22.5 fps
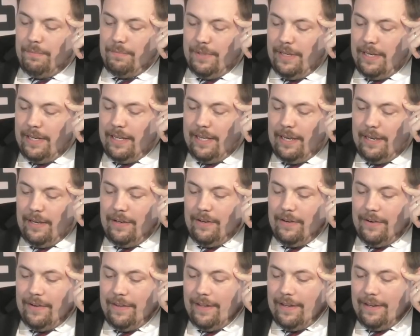you didn't get in
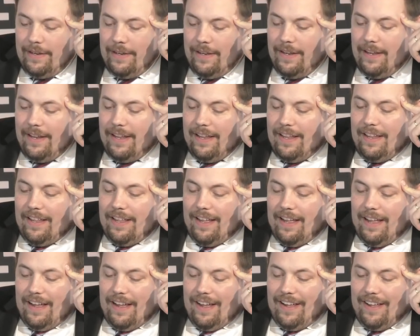on
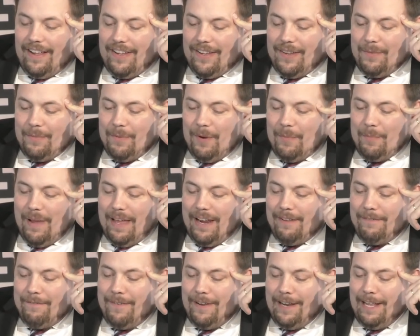that, while
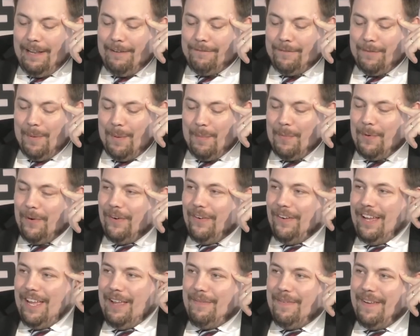benefiting from a
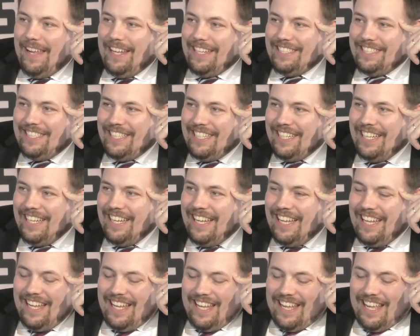moral image
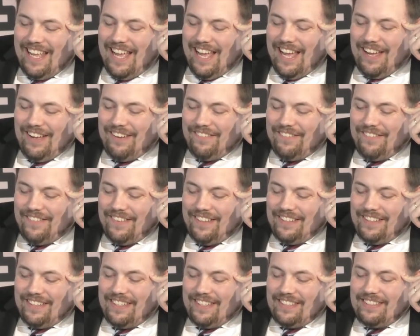of
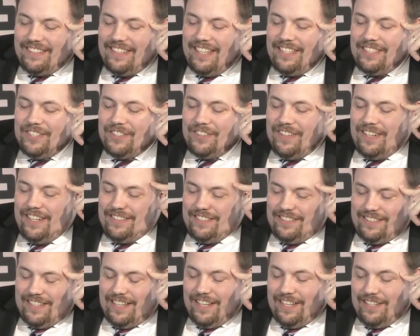
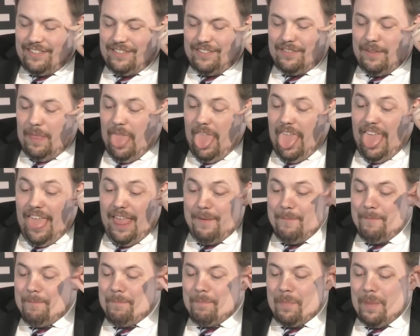disinterestedness. Yeah.
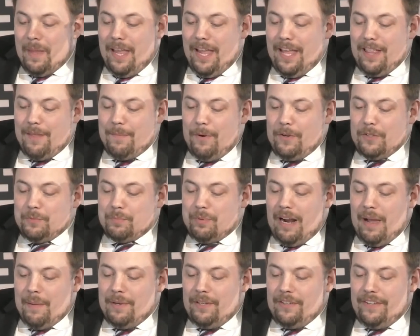In the most
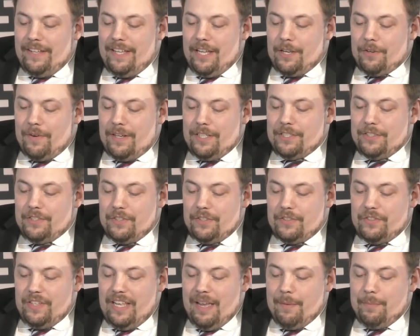prominently egregious
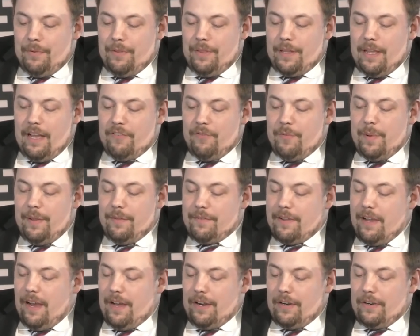example, the government of
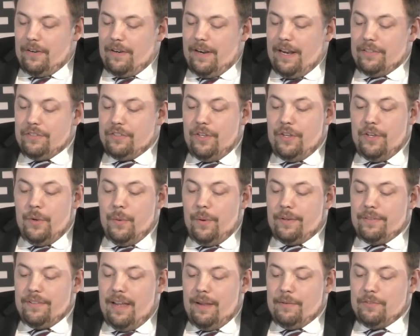Qatar, as the New
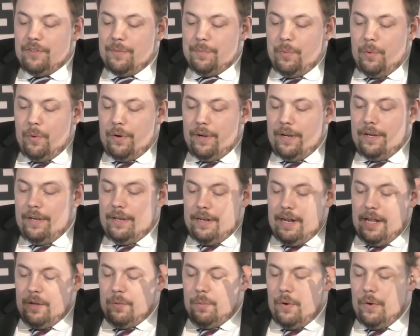York Times reported,
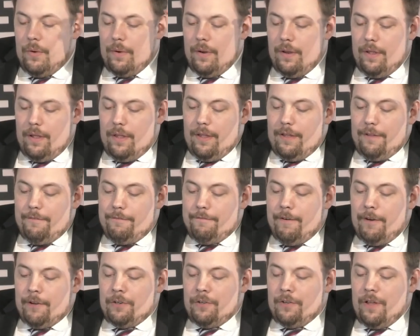and I quote,
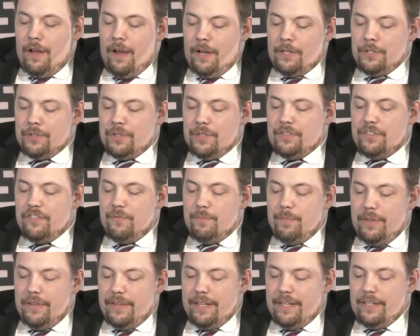funneled hundreds of
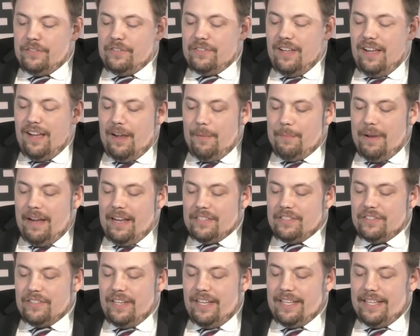millions to
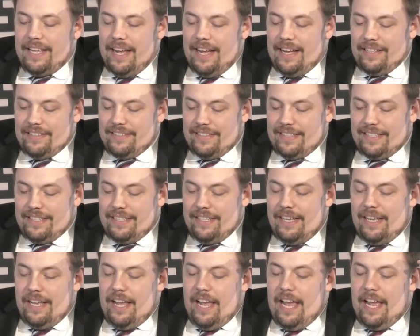Hamas-led Gaza
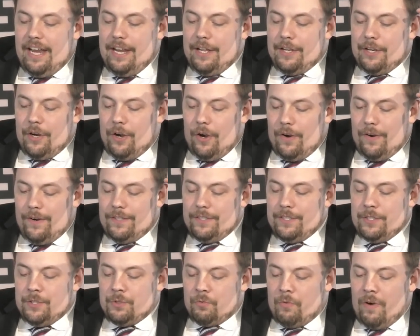and
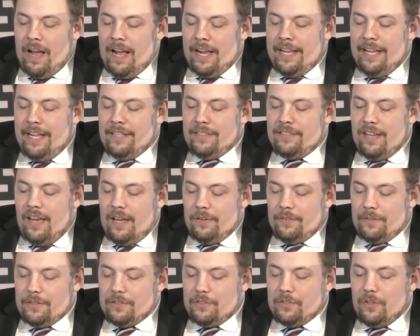encouraged its rocket and
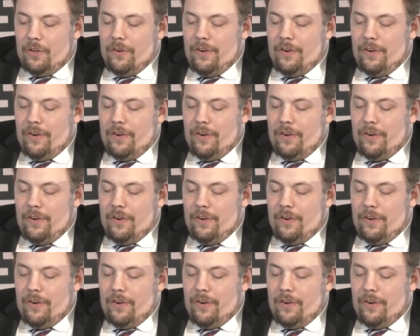tunnel assault